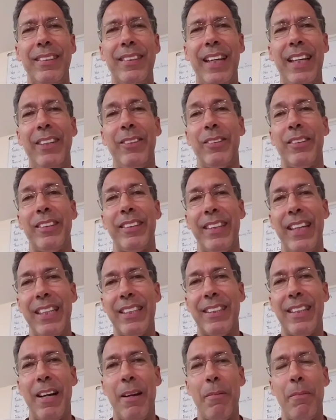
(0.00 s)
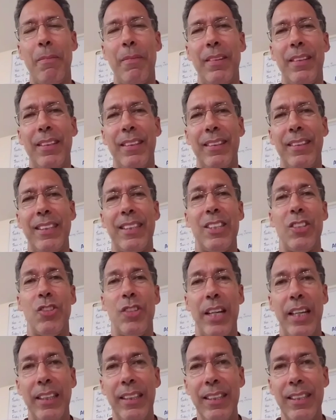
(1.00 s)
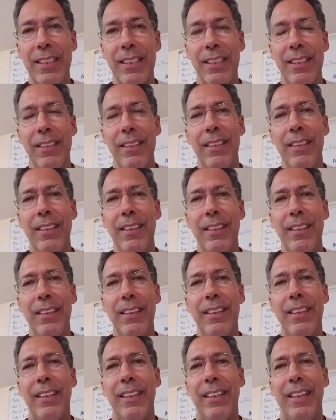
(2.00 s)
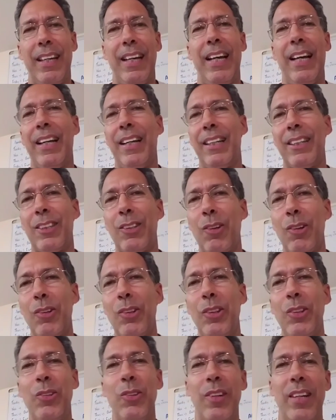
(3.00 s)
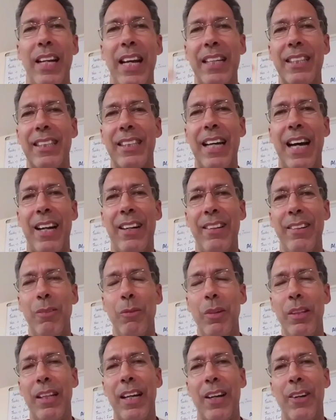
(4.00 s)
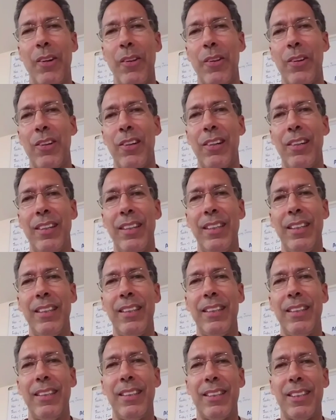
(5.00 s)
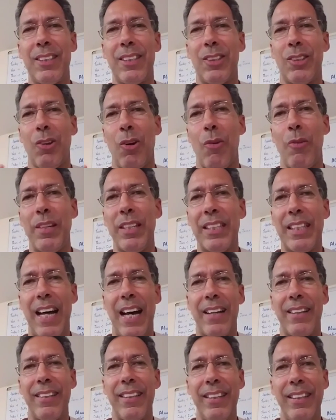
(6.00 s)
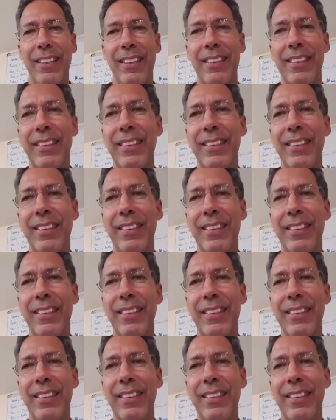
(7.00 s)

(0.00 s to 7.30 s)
Hey, until next time, this is JDC, and I'll talk to you next Saturday with another Story Saturday.